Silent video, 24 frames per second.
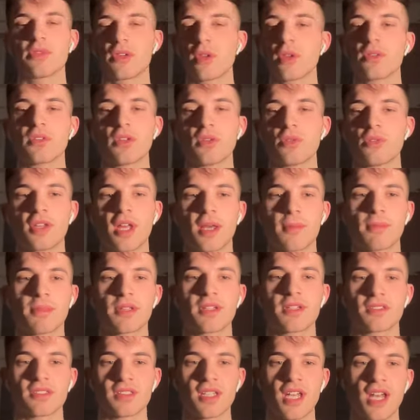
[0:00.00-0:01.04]
no, don't do that,
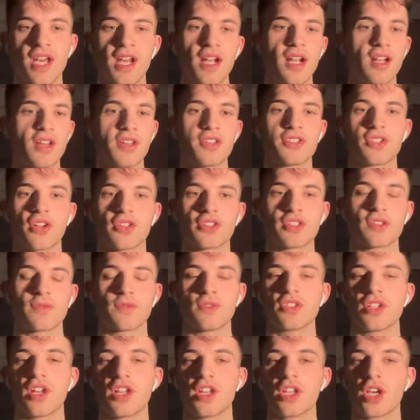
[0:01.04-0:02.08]
because the chances
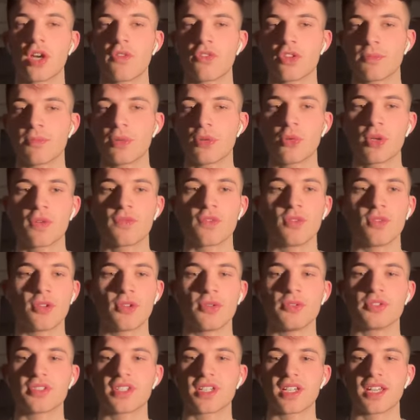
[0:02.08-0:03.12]
of you turning over the ball, of you
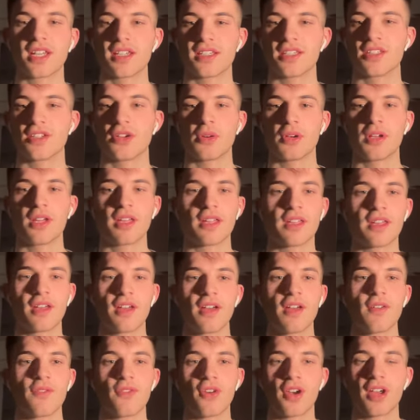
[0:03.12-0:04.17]
losing it,
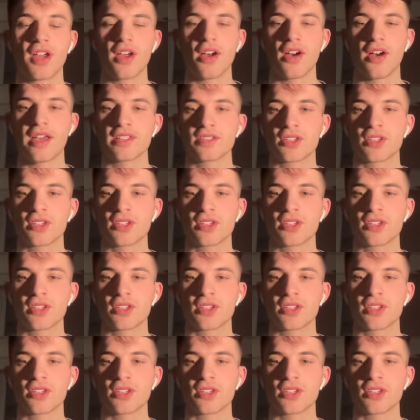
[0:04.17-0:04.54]
are very high.